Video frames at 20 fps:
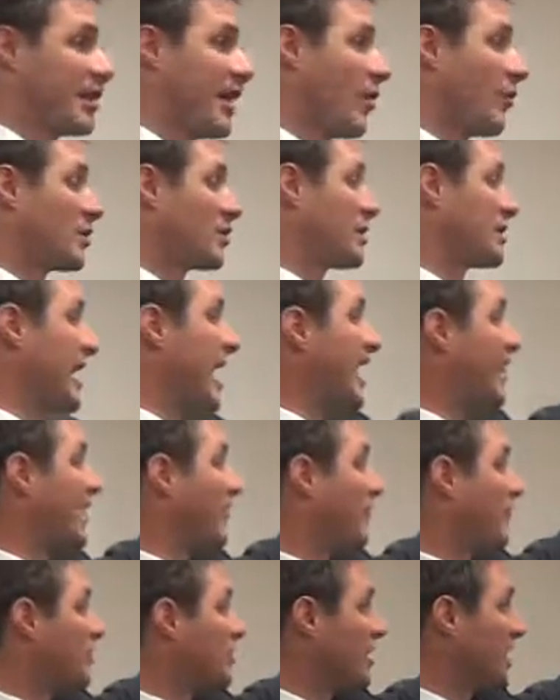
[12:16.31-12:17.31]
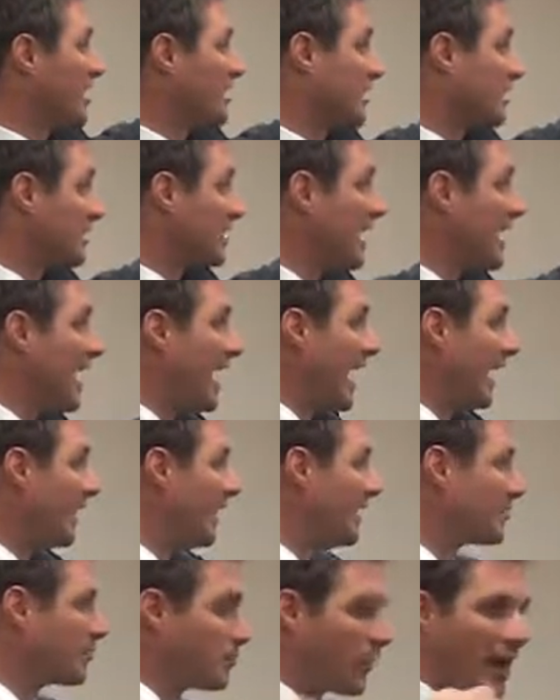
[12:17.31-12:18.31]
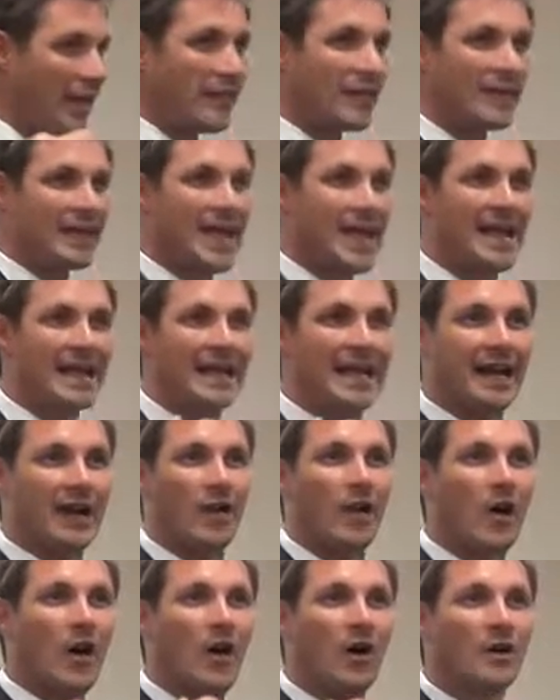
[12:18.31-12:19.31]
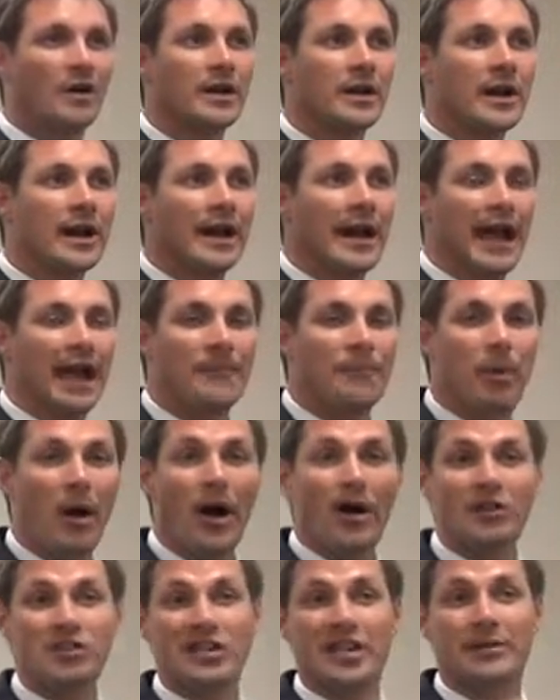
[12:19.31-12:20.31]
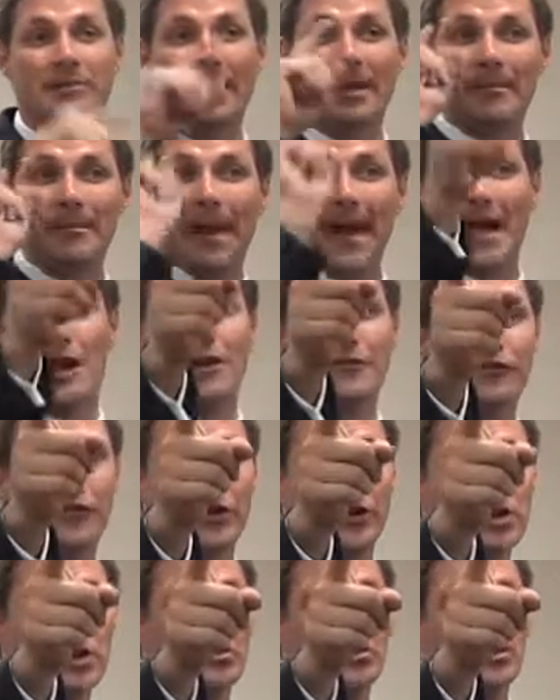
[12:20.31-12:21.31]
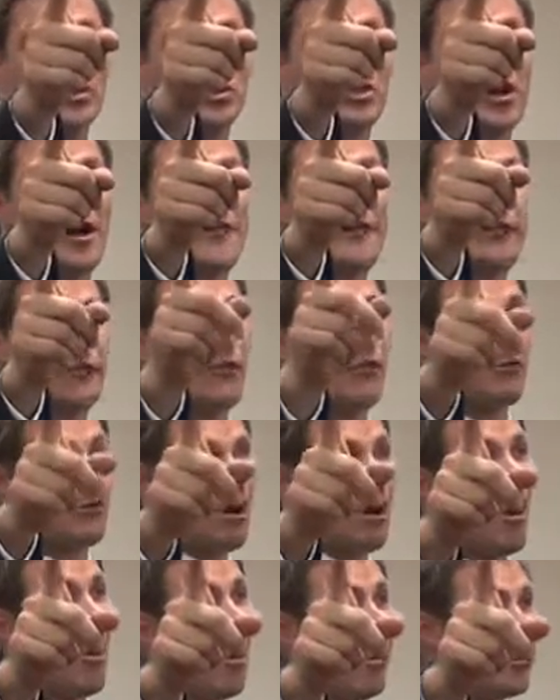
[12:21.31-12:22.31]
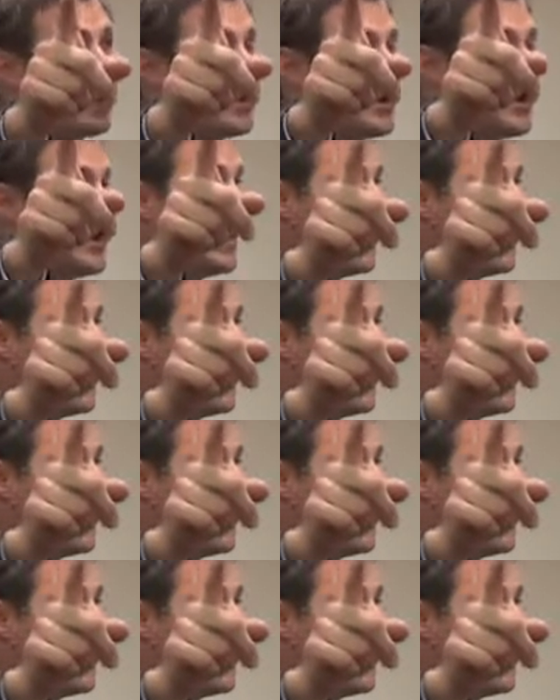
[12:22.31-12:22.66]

Another one says, I live for Jesus, and these brethren can't get along. And Paul said, it'd be better for you to suffer a wrong.